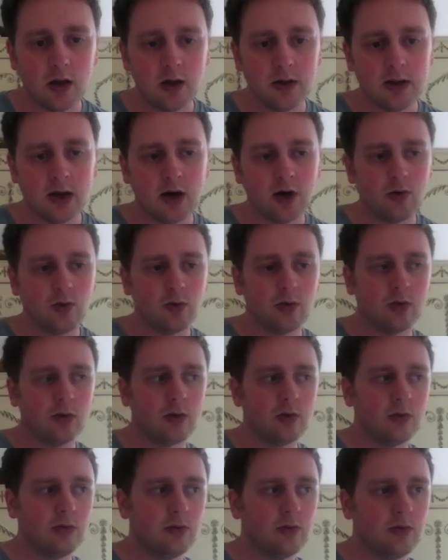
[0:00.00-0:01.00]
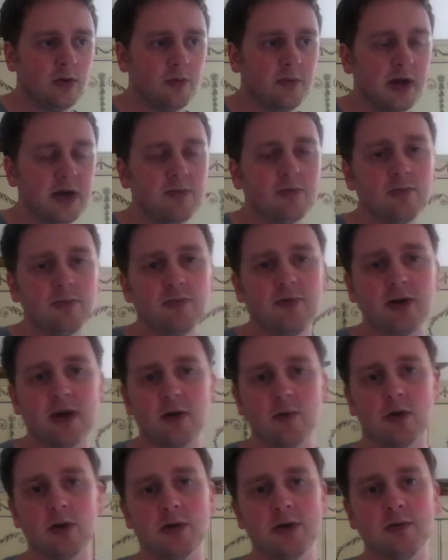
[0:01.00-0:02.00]
Now, the main
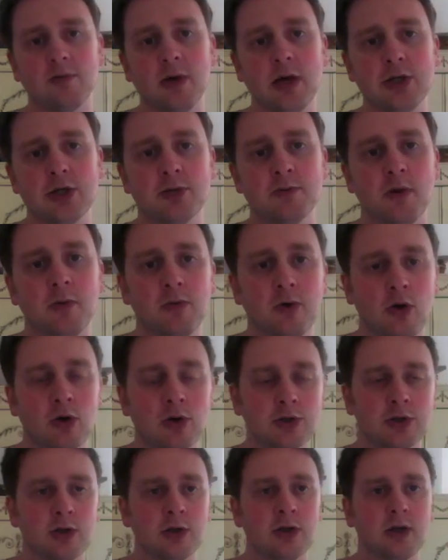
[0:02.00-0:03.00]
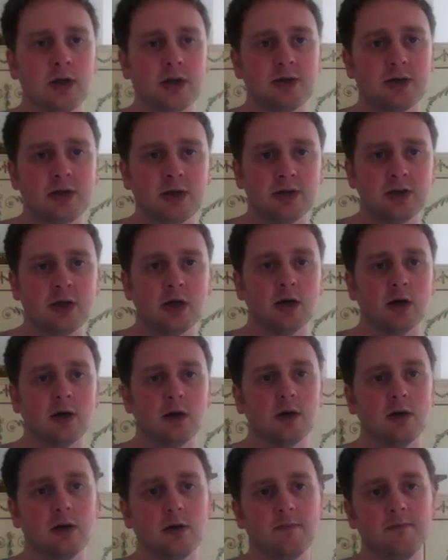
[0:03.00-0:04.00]
thing I wanted to mention about Proksa in this is
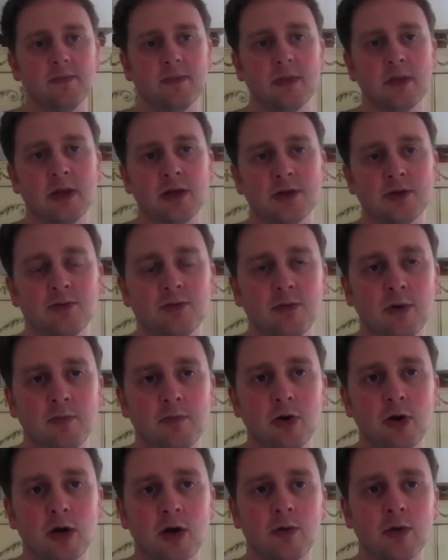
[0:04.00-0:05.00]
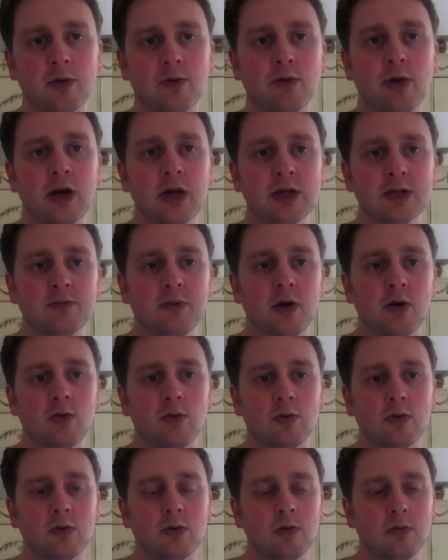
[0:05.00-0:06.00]
that there's a point I want to raise about